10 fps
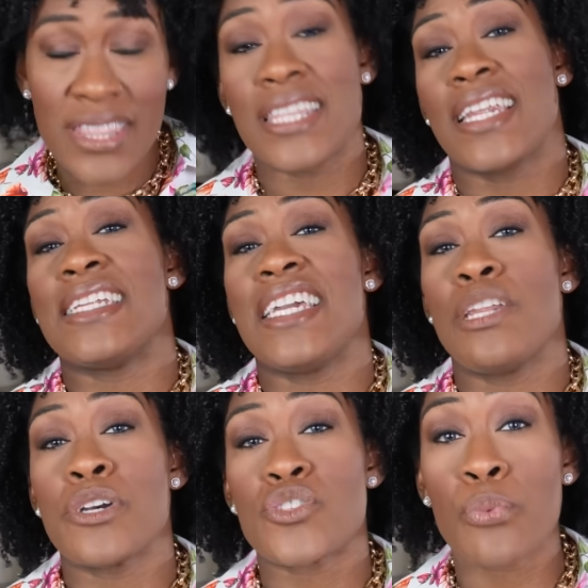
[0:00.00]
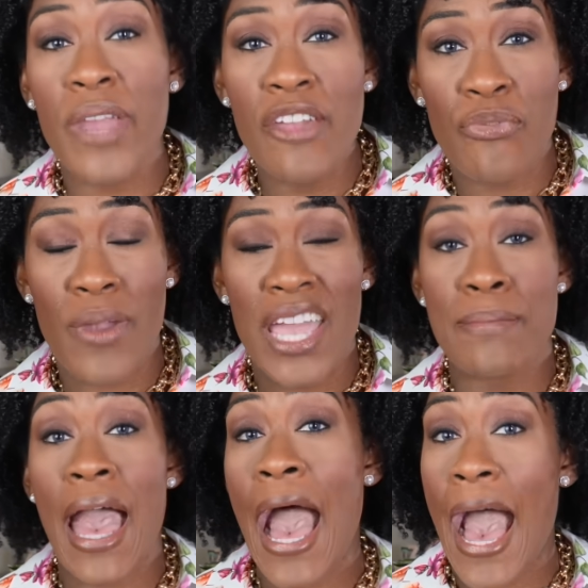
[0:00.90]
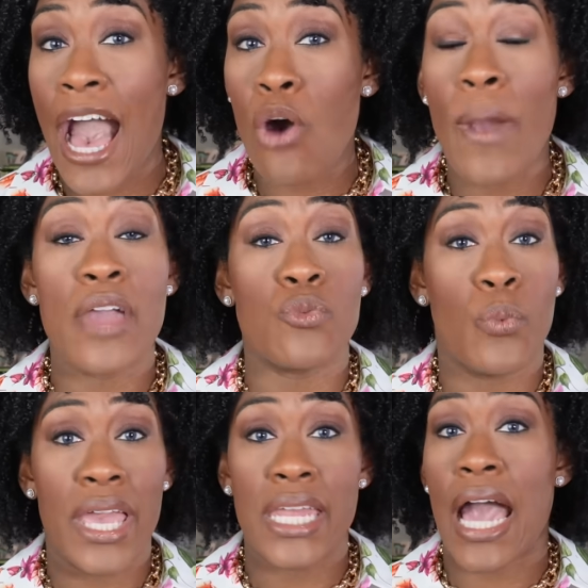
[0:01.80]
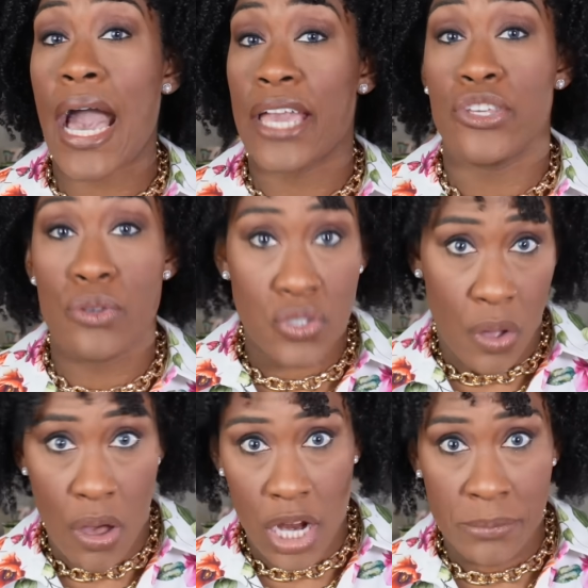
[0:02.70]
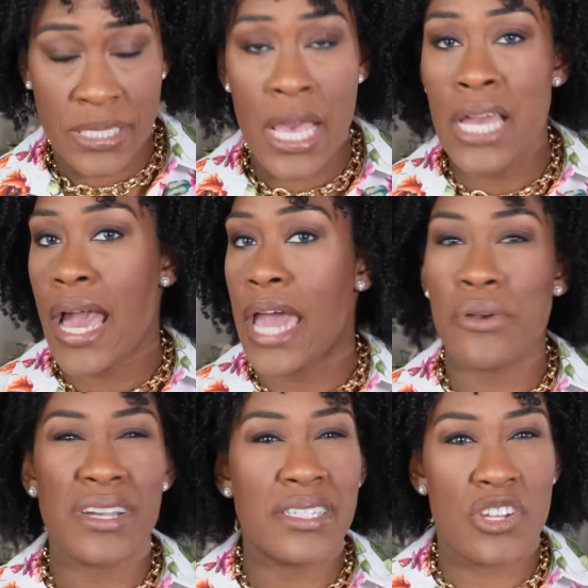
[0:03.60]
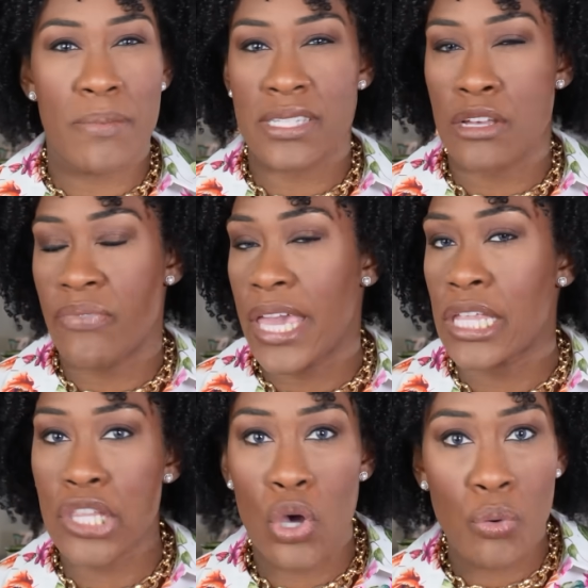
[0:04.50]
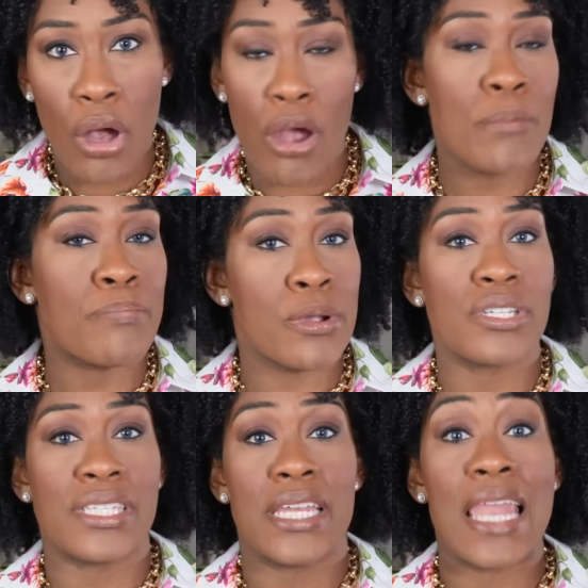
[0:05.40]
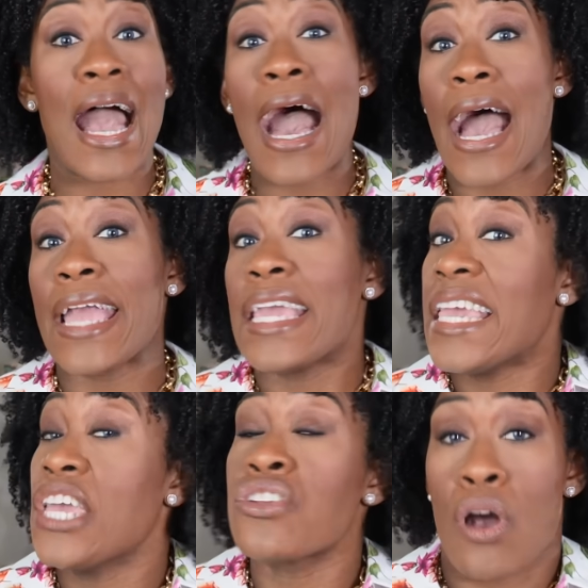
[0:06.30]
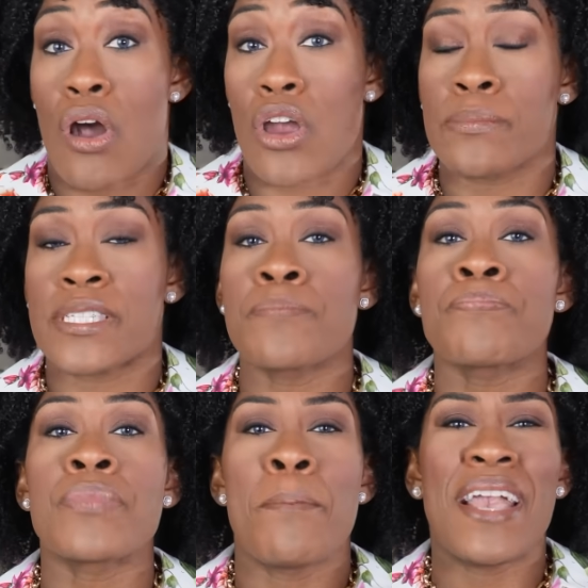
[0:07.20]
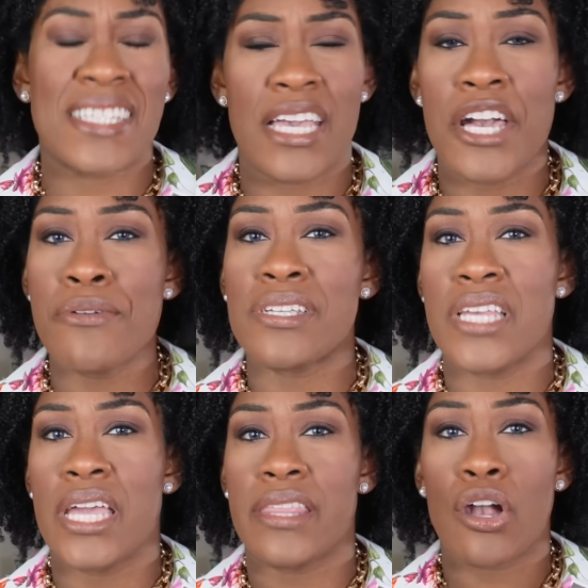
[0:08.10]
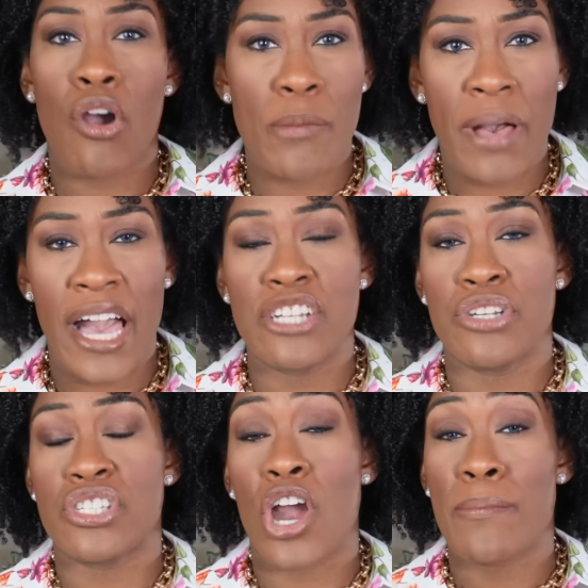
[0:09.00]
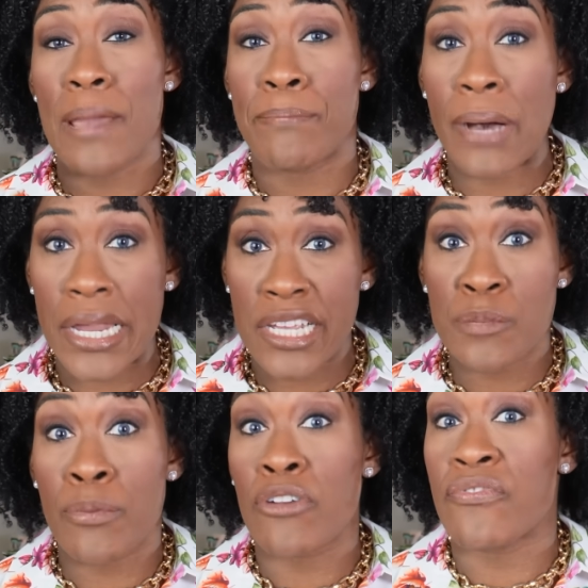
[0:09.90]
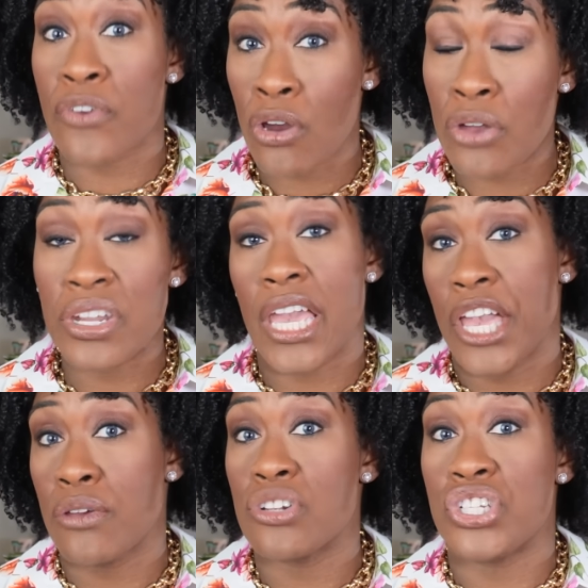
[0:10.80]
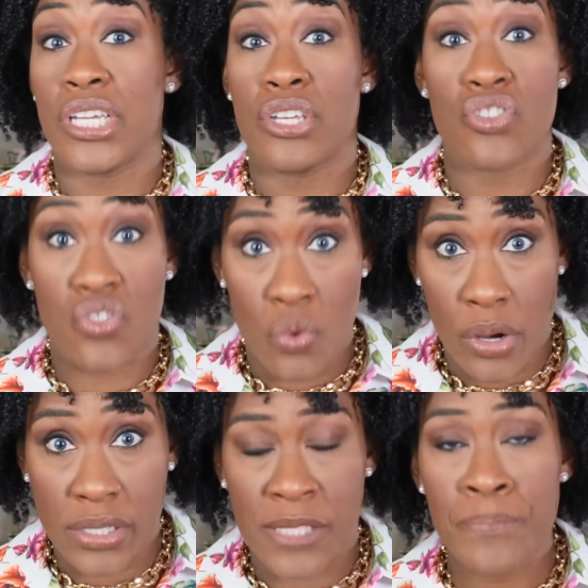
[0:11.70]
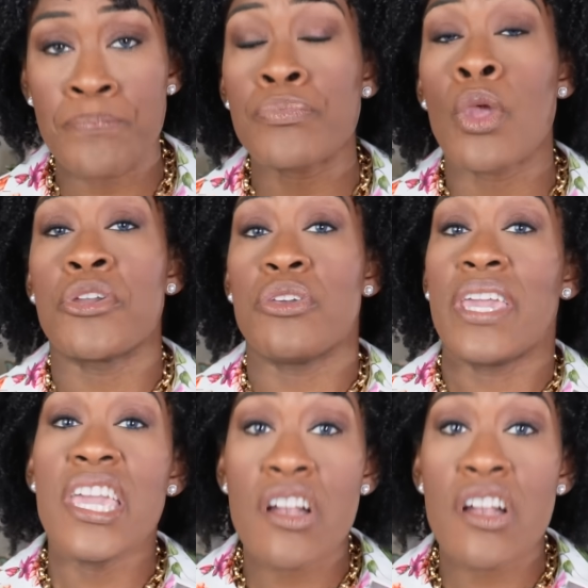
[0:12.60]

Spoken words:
thing that I did was reframe how and when I use carbs. Now, I don't consider myself a low carb person. I eat carbs because I understand that carbohydrates are my body's preferred energy source. When you eat